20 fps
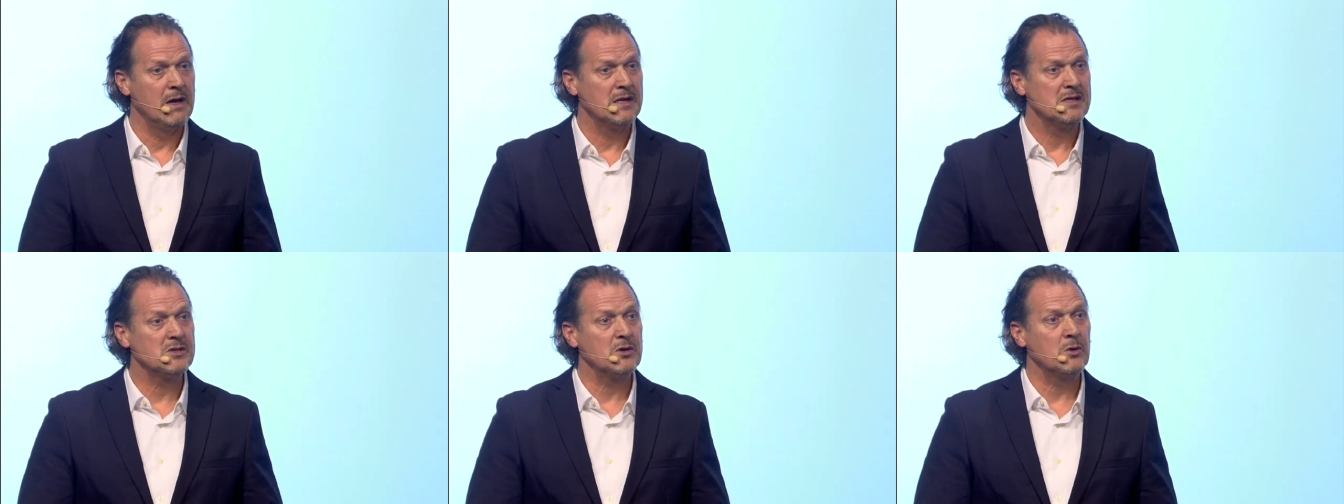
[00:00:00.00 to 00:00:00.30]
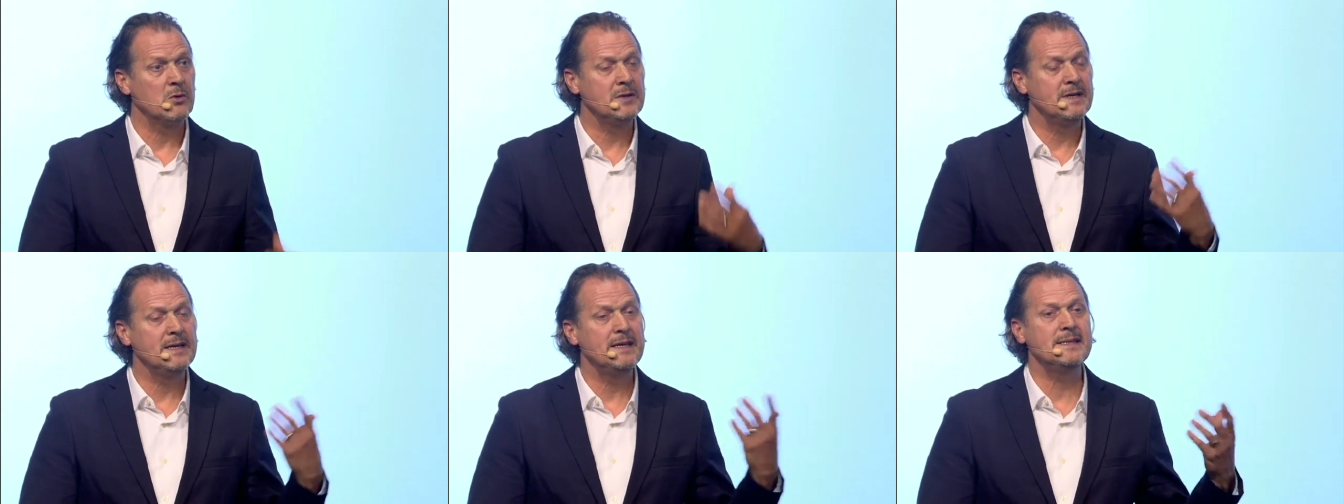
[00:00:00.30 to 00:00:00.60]

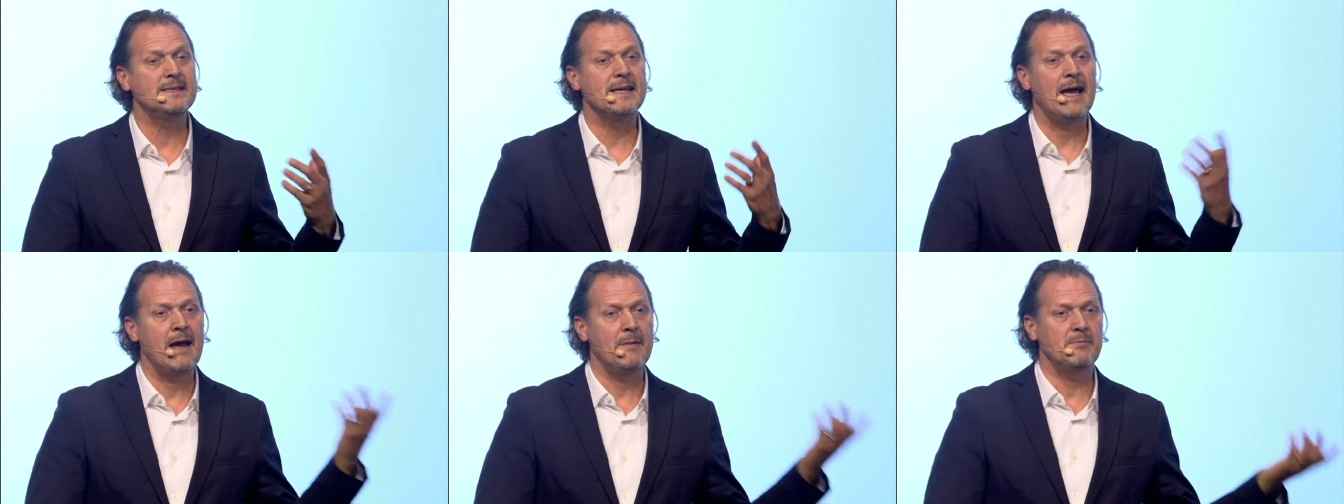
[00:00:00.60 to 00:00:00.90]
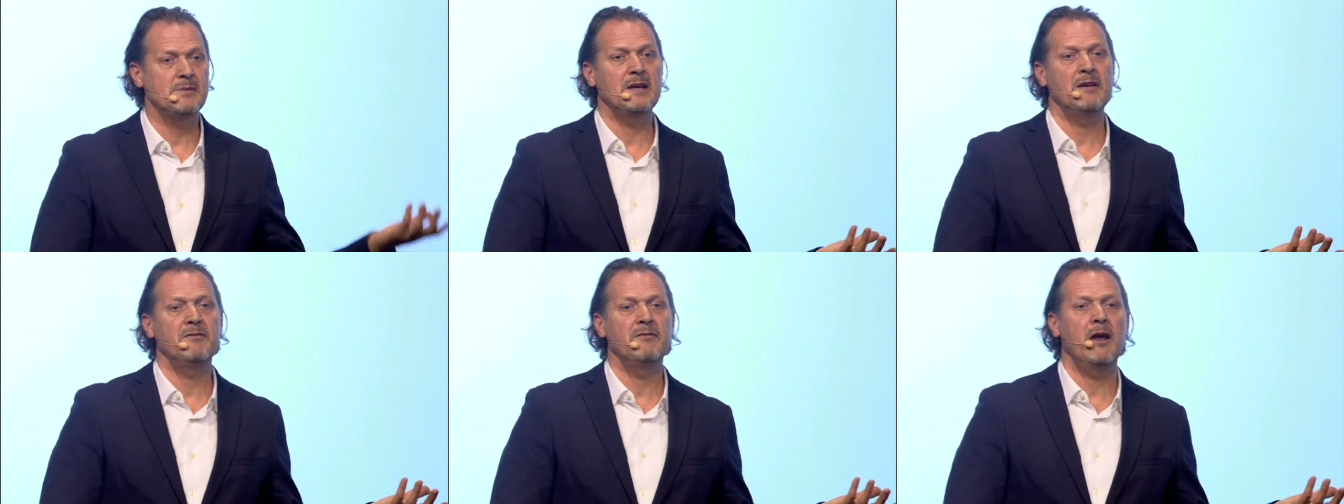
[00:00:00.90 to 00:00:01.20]
So these
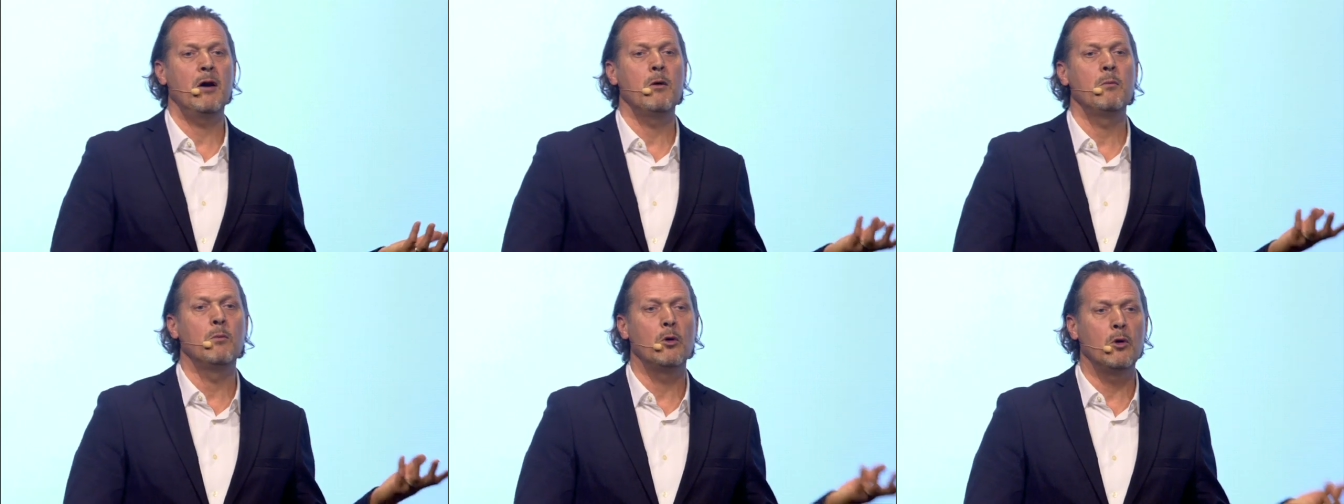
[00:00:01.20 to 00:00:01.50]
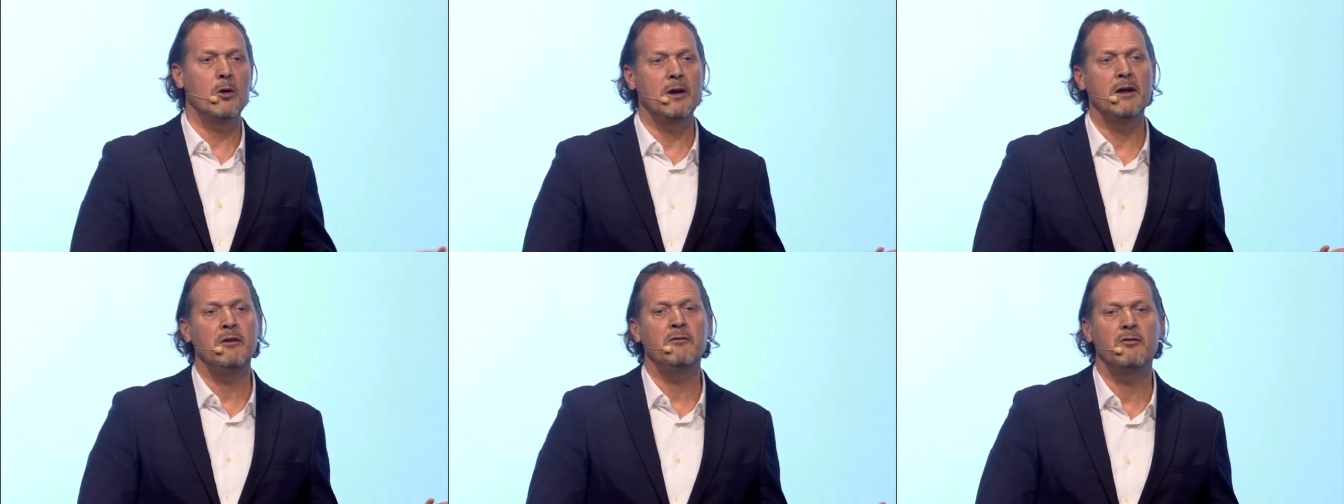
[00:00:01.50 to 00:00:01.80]
apps have now
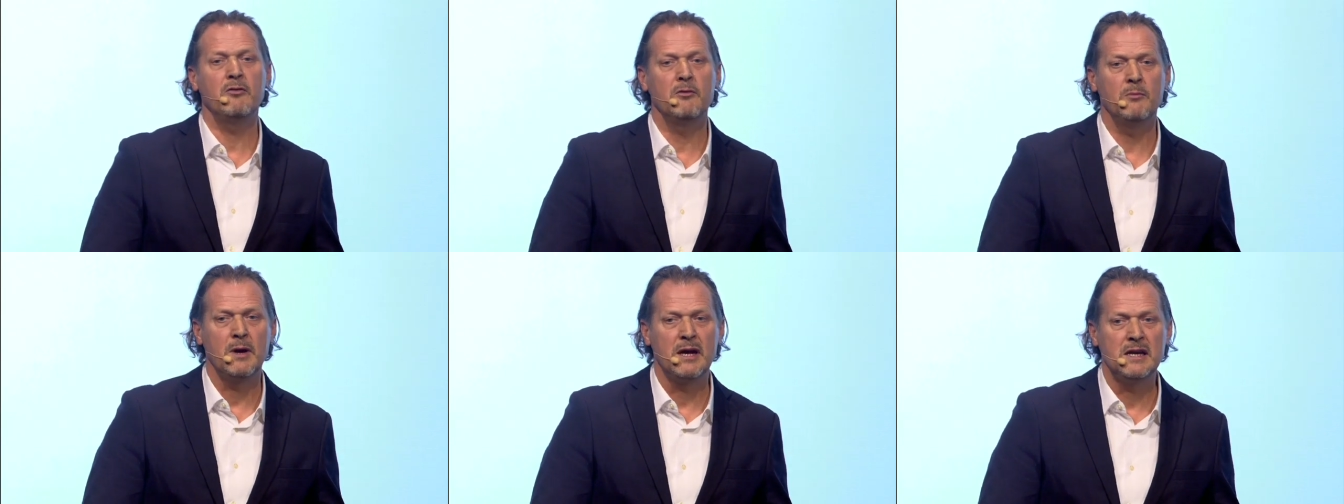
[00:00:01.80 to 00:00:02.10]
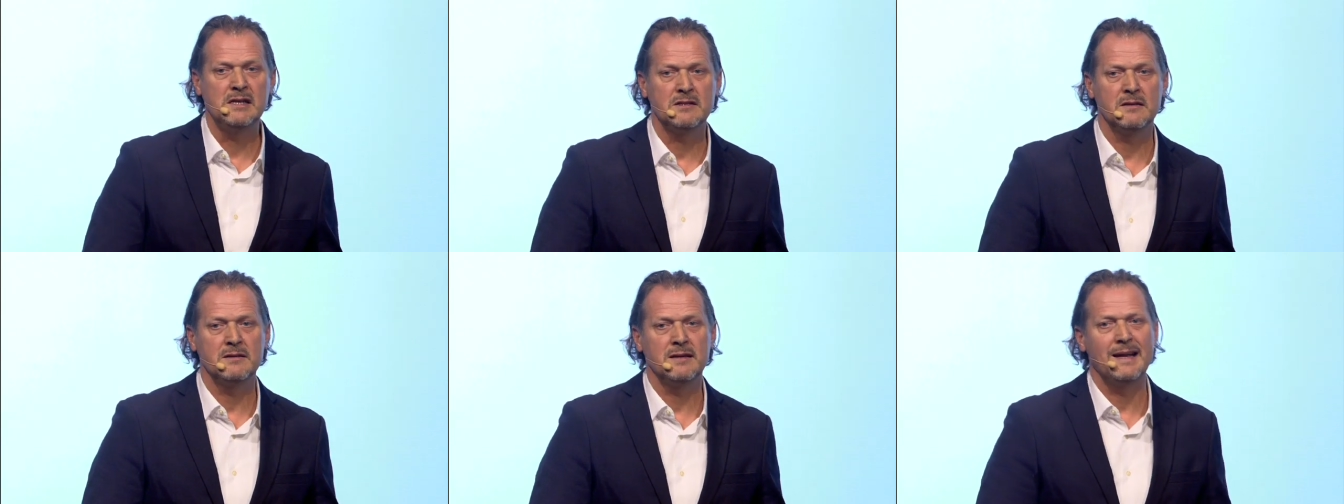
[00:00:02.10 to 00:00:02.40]
more
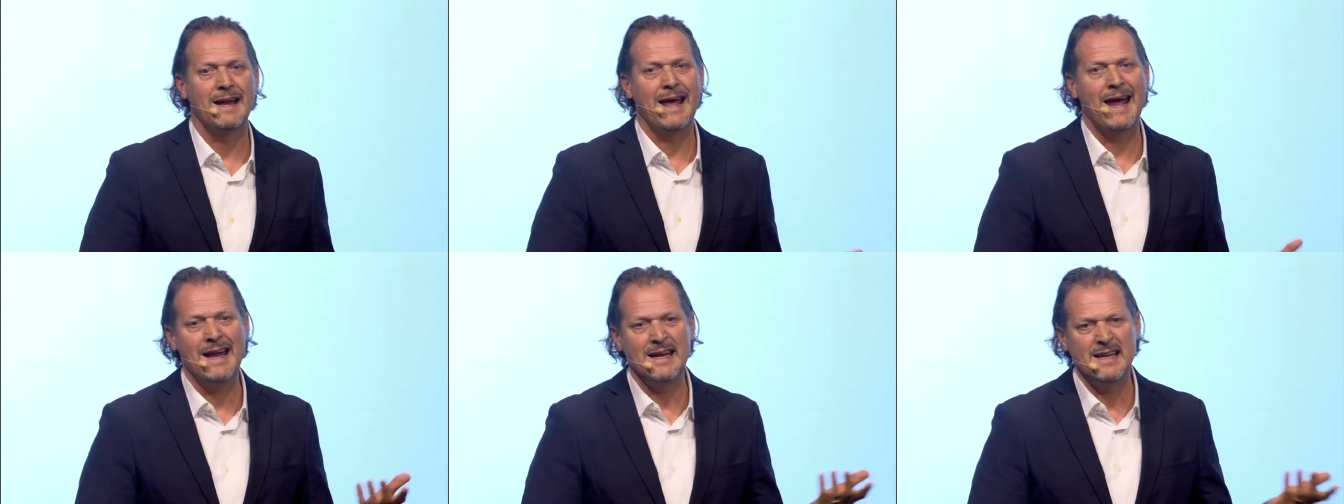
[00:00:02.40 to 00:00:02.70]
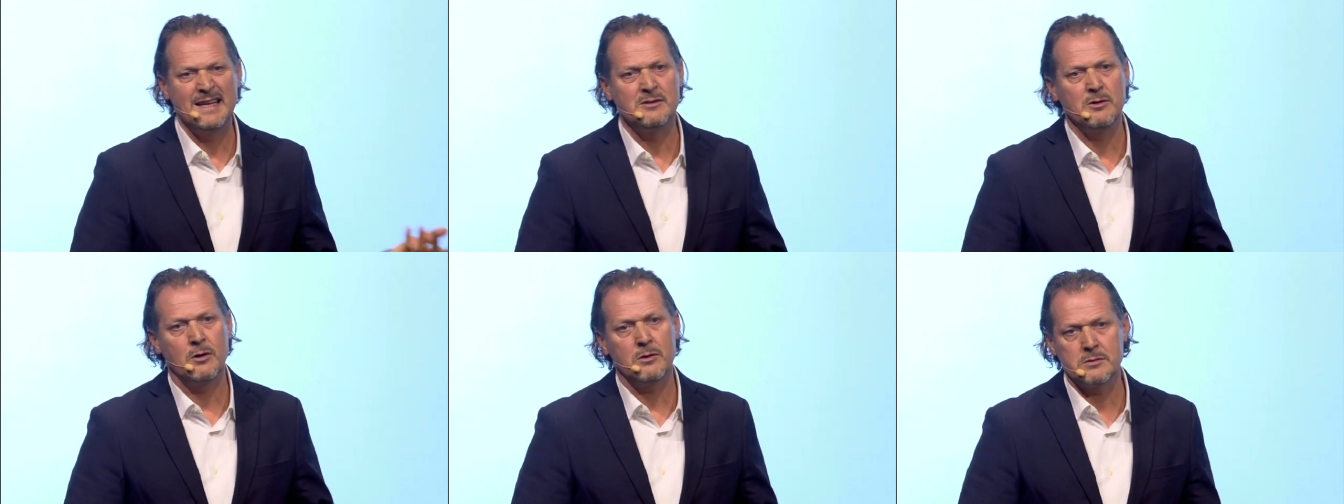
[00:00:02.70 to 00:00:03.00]
information than
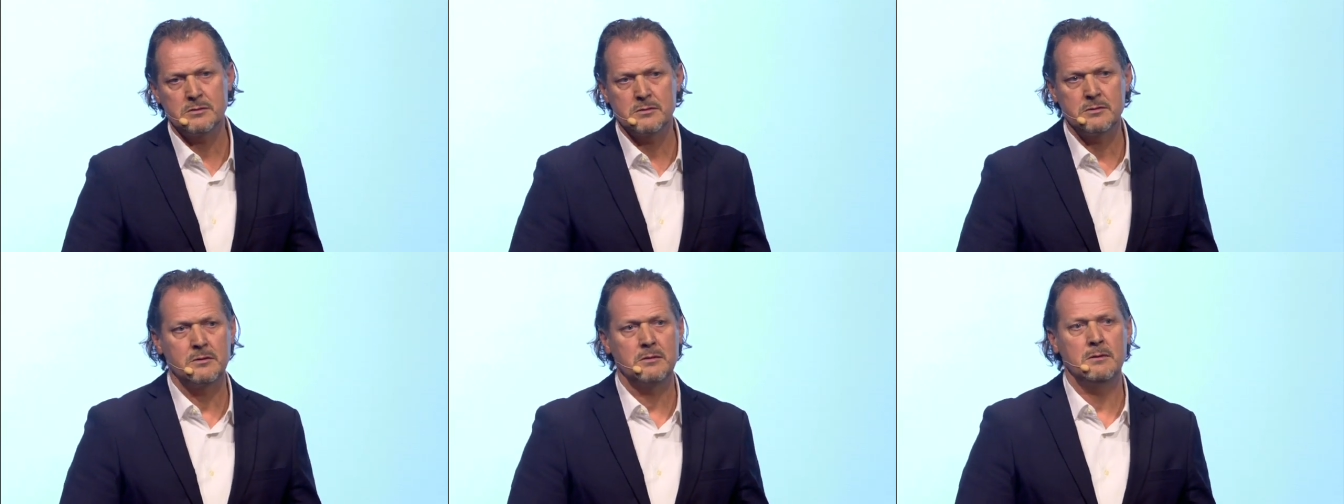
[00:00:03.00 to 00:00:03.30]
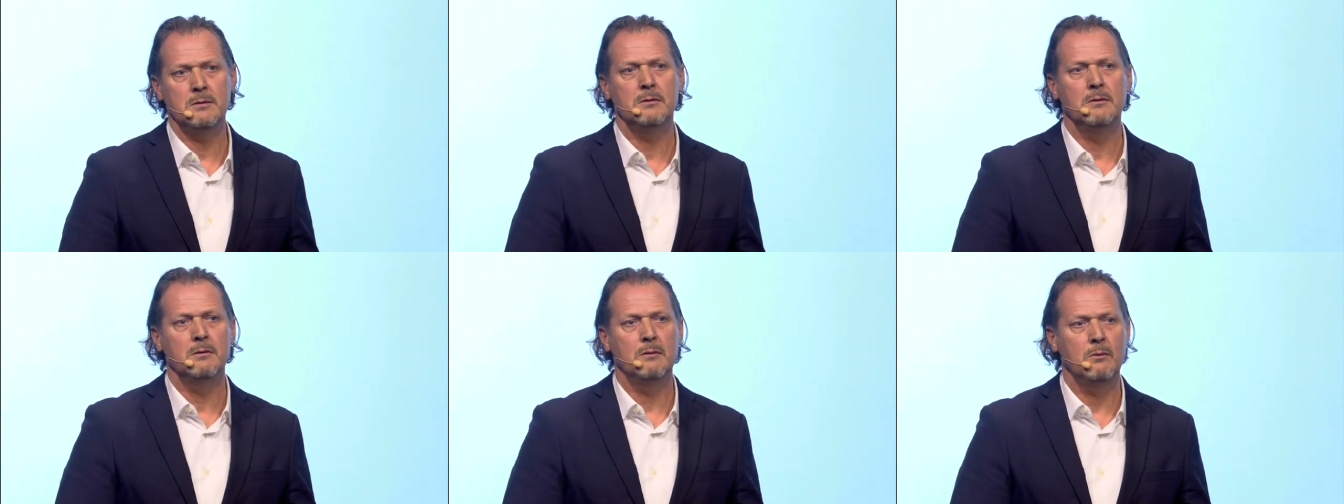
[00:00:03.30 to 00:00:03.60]
any
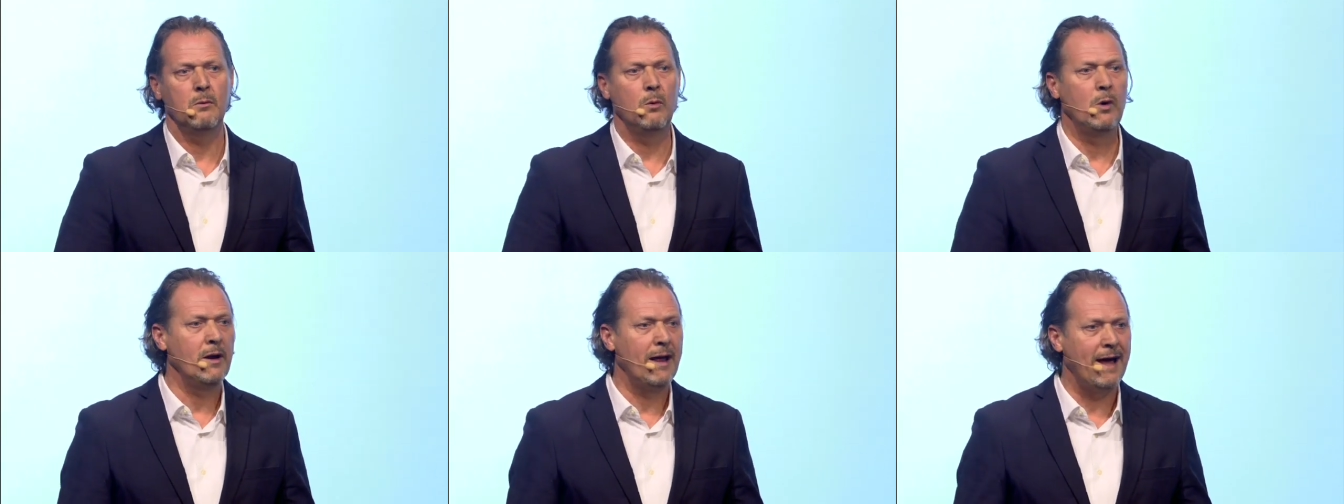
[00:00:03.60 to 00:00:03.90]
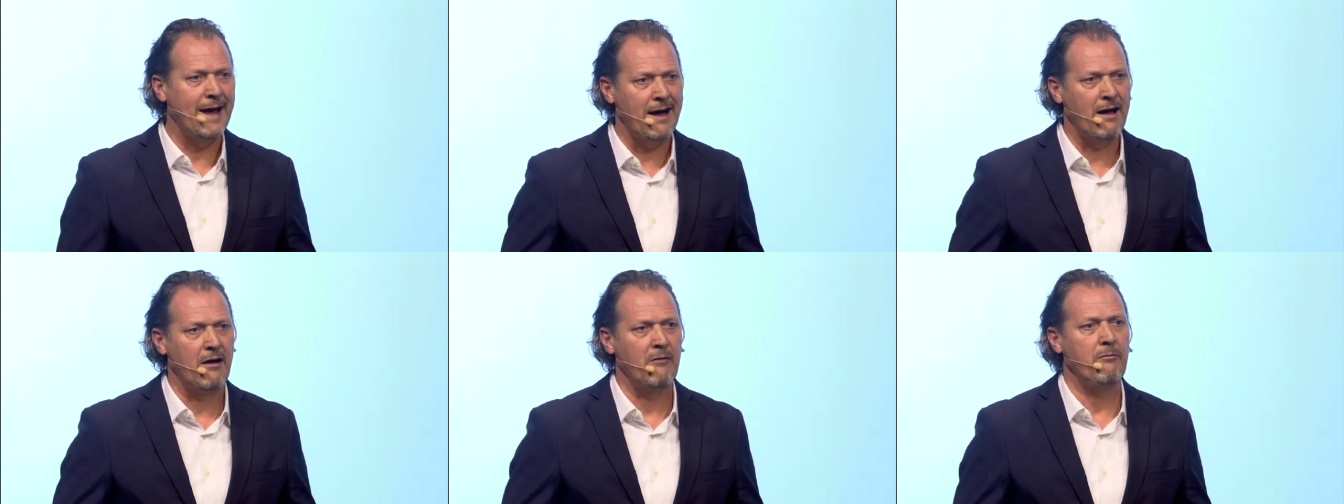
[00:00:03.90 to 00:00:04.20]
doctor will
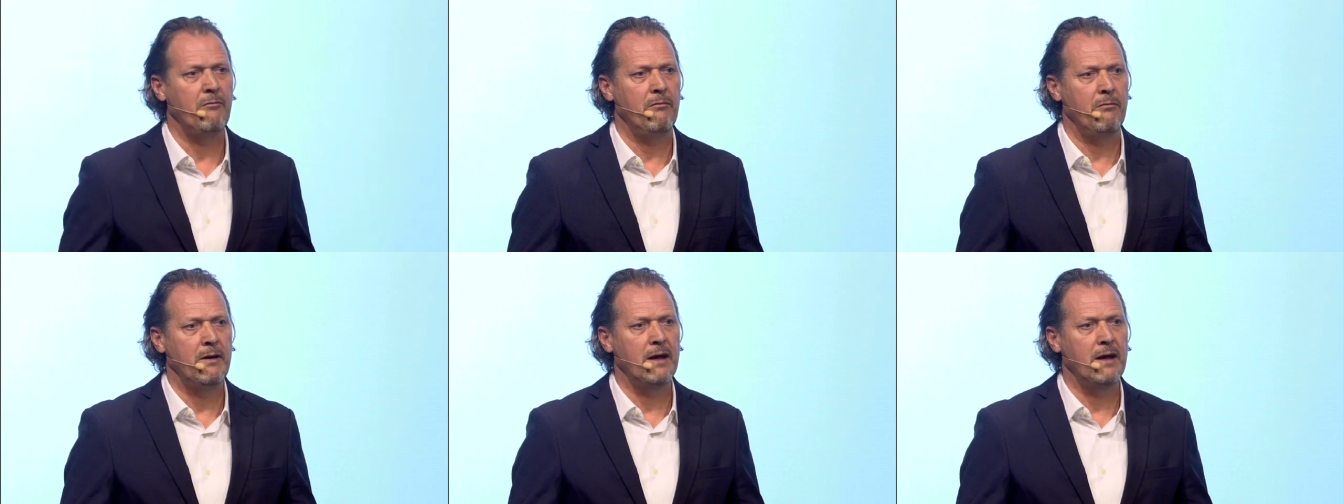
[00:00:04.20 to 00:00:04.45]
have.